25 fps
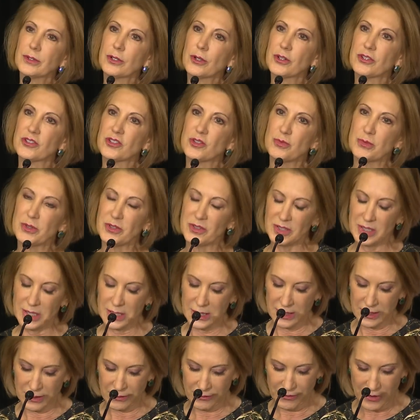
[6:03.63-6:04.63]
Christmas
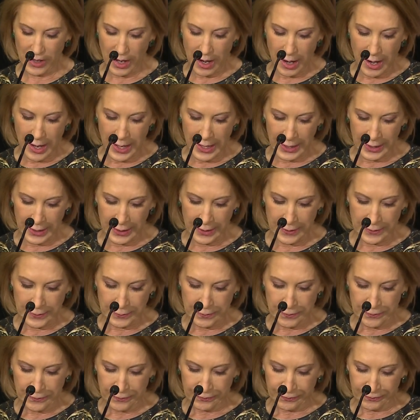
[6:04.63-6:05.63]
Eve, I
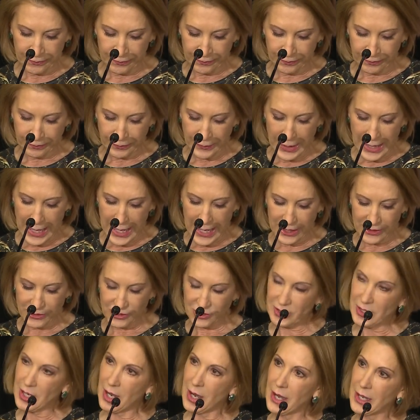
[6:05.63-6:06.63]

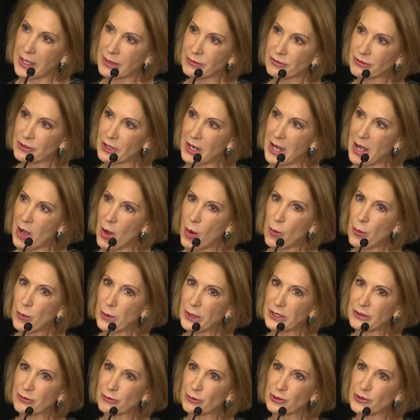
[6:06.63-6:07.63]
asked God for help
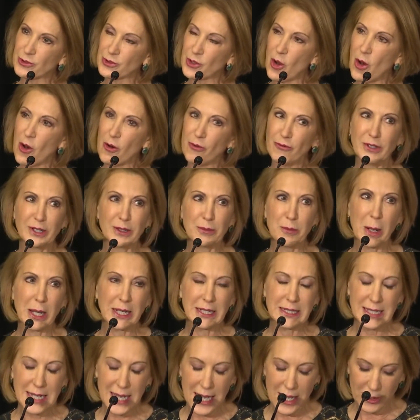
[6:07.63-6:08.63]
in resolving
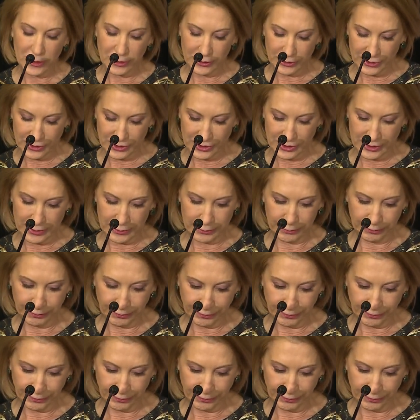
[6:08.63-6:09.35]
my doubts.